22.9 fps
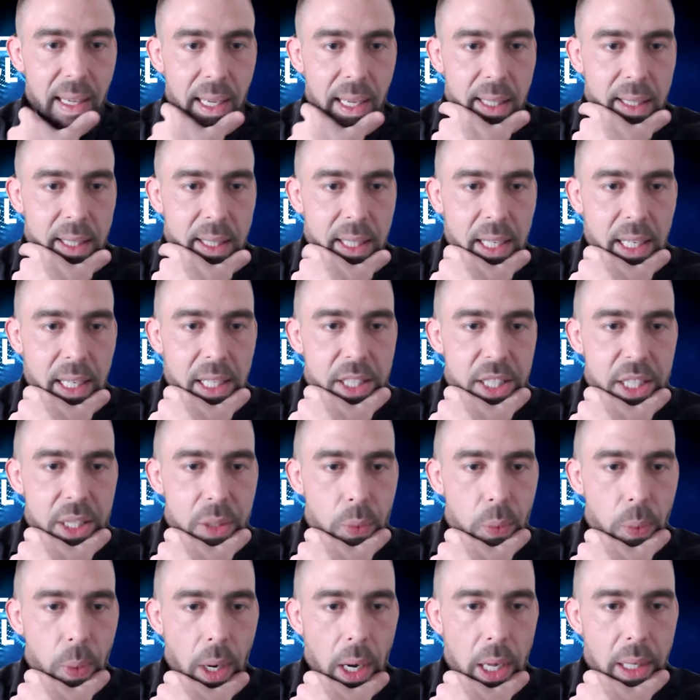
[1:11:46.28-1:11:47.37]
In the EG
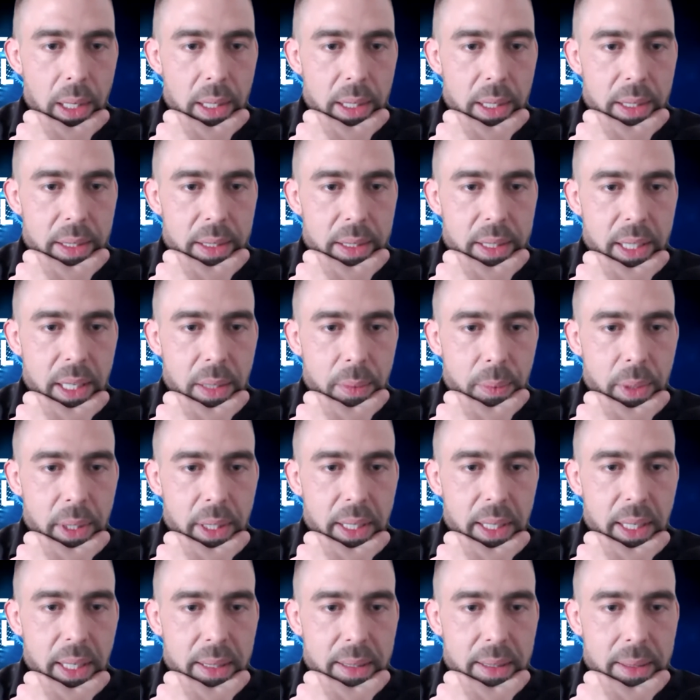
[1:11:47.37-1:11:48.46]
wallet, can we
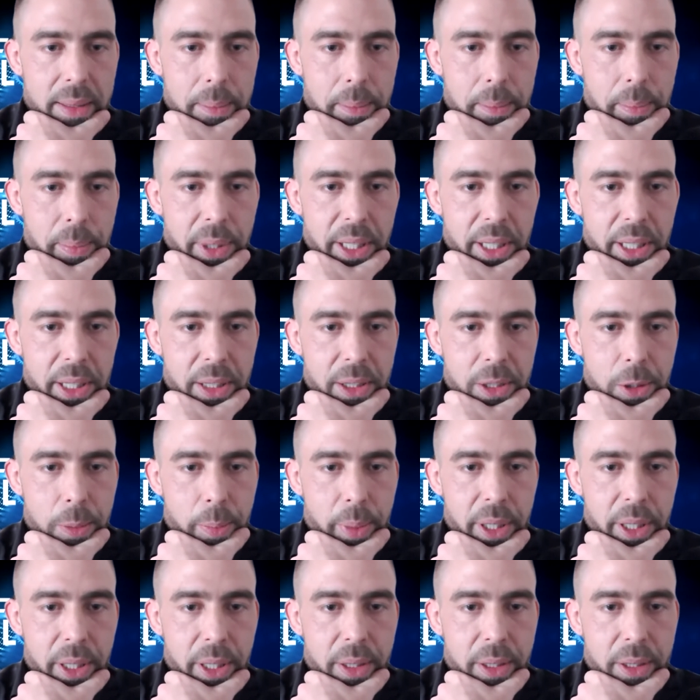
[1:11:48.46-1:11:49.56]
get
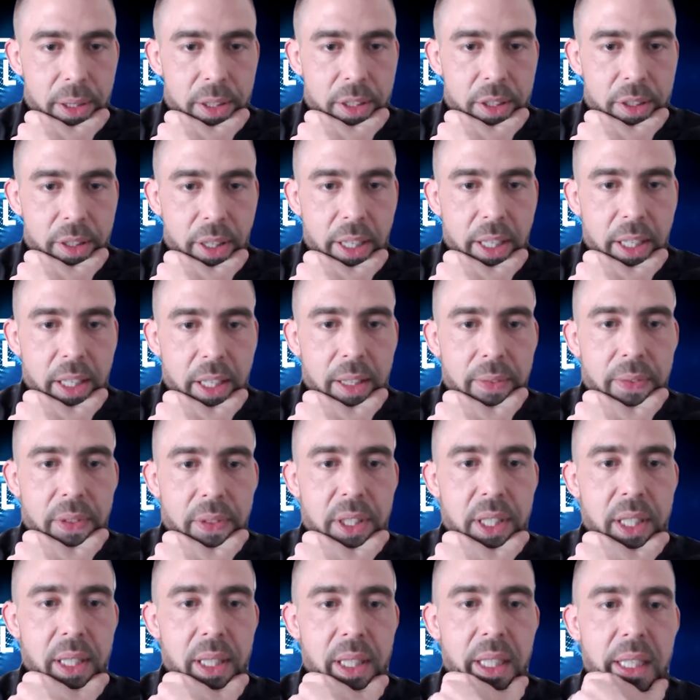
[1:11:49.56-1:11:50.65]
peer-to-peer trading
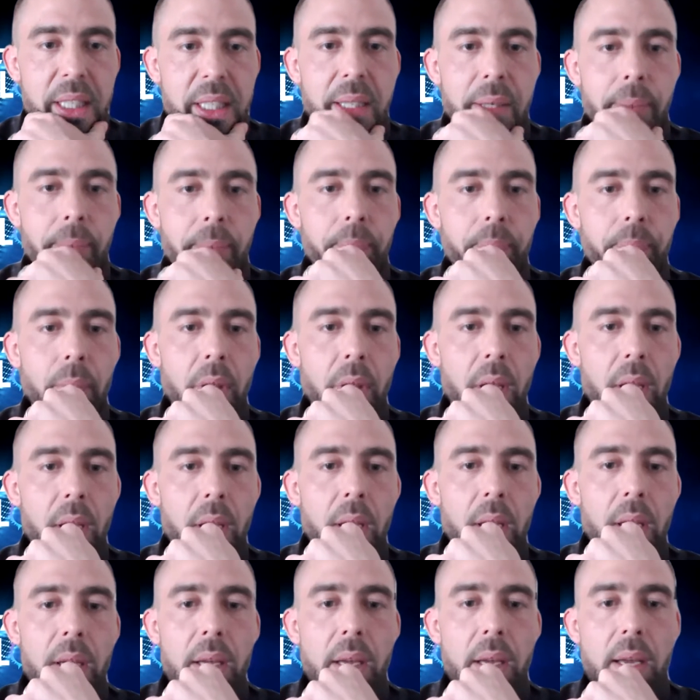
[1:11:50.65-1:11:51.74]
facility?
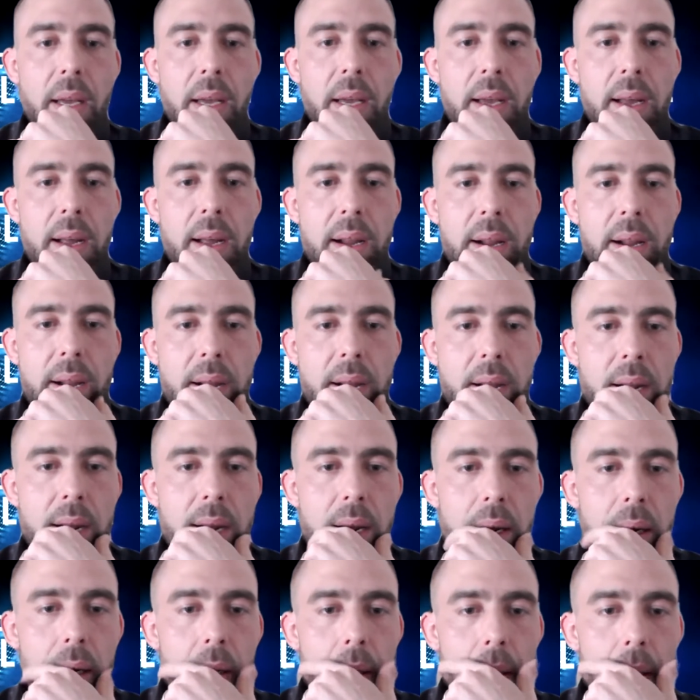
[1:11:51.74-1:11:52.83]

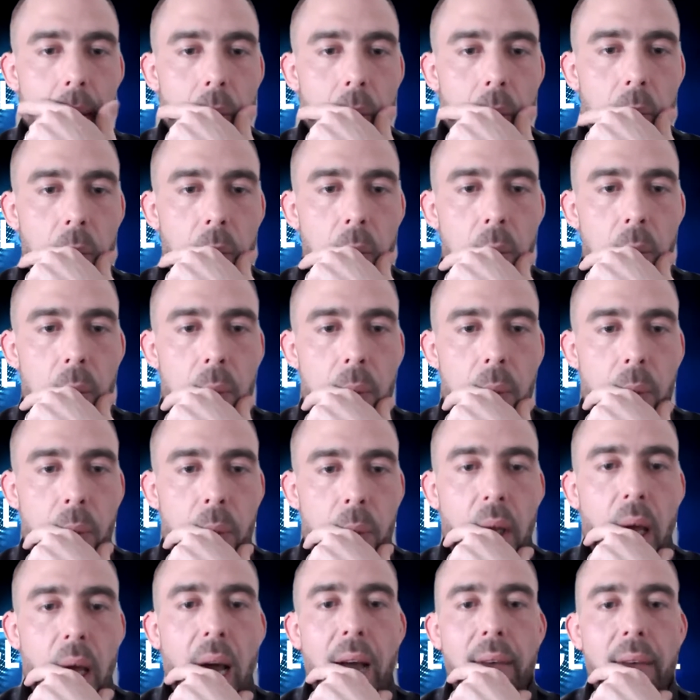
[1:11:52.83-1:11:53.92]
We'll
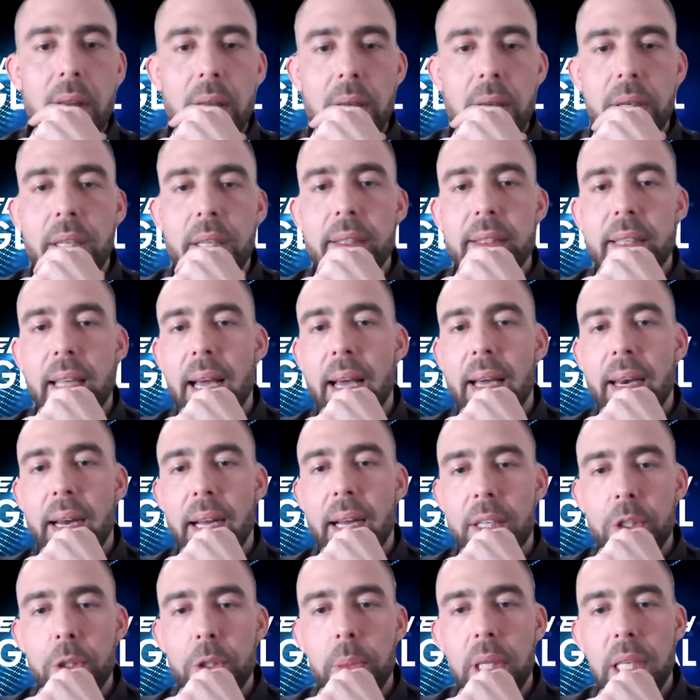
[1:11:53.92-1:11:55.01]
have a look at that.
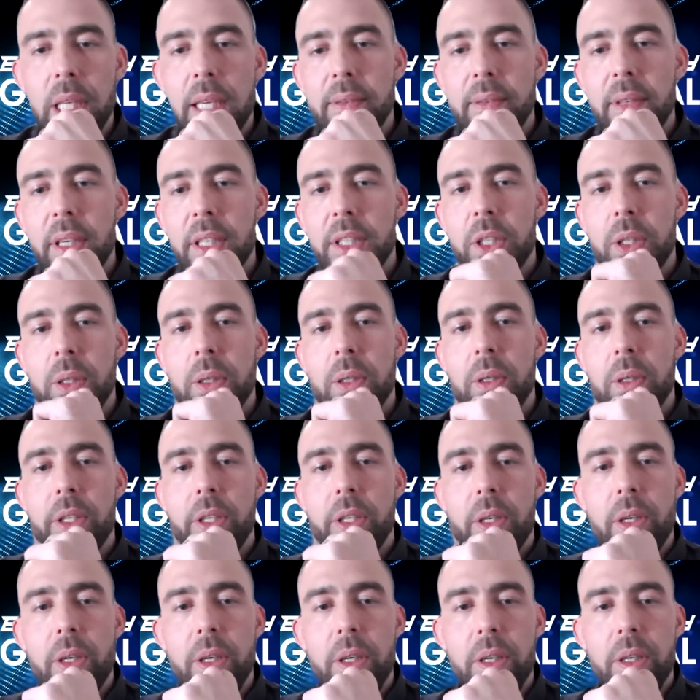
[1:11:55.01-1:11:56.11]
I do believe that
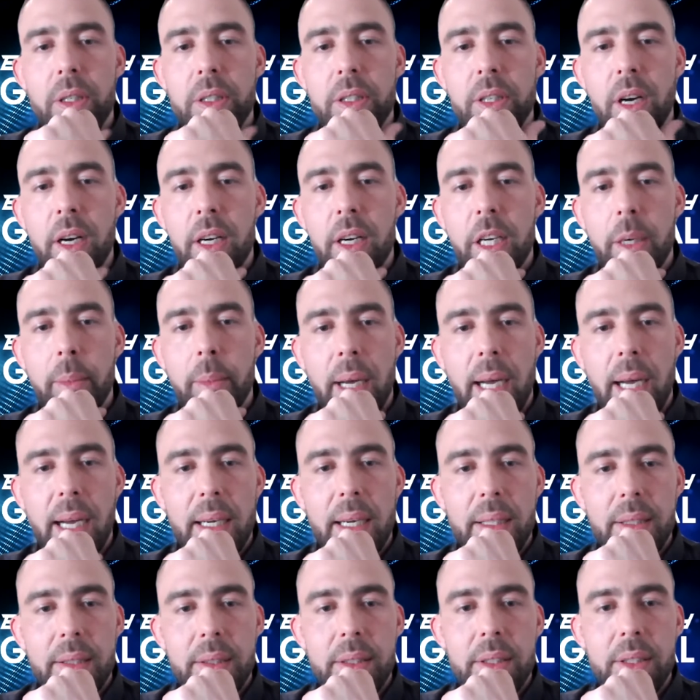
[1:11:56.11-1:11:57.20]
you're talking
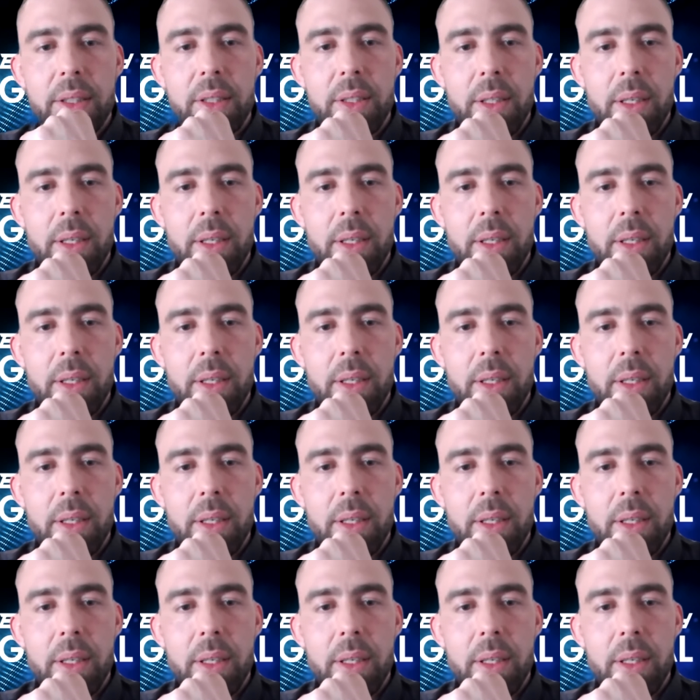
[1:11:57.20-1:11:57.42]
about